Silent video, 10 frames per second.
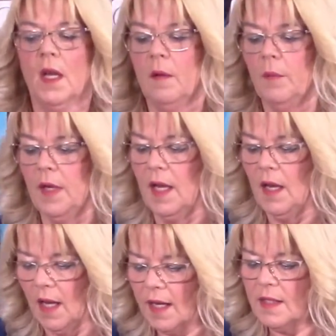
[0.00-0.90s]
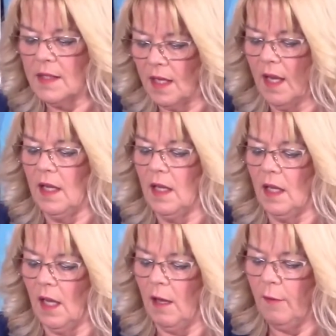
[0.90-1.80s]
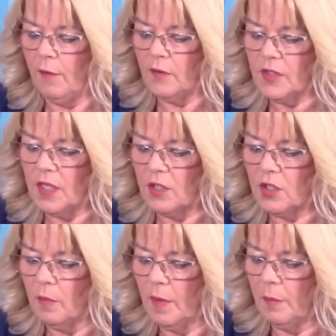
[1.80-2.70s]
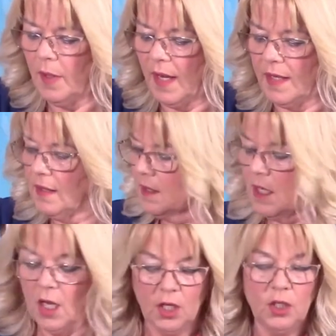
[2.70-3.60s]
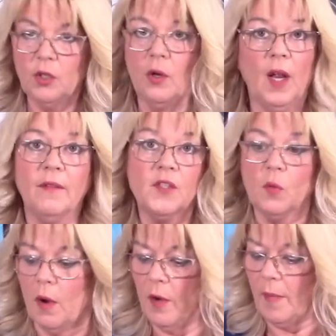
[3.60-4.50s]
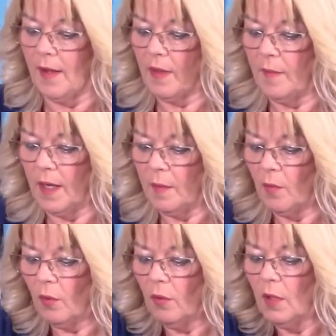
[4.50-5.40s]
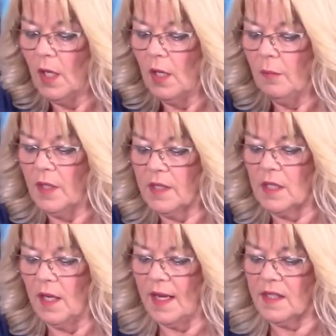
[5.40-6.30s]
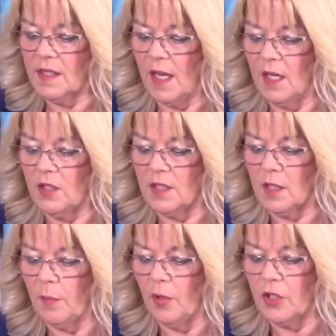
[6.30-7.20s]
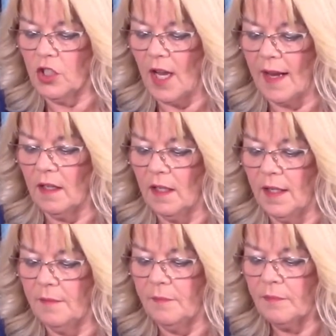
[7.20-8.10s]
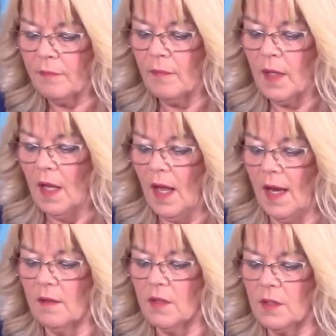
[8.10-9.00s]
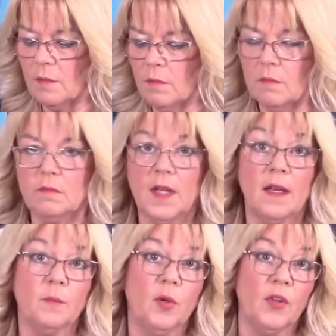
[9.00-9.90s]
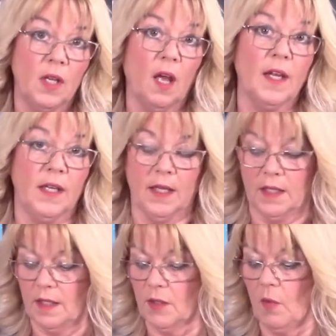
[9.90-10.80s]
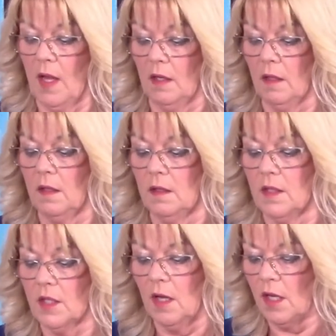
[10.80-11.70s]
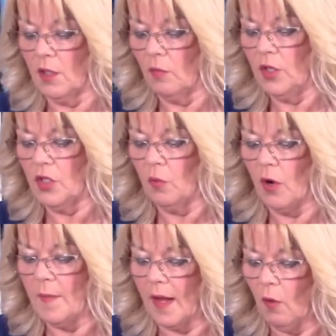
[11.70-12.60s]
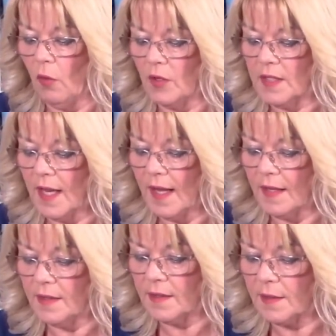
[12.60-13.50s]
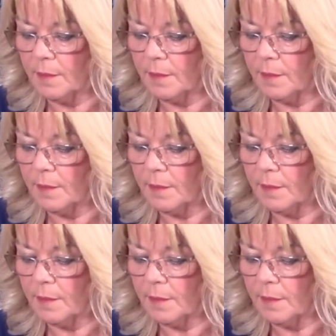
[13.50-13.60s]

But like I say, if you've stitched them in place, you don't have to worry about them anymore, because the next stage is to put the channel in and then put the lining in as well. And I don't want you to worry about all those layers.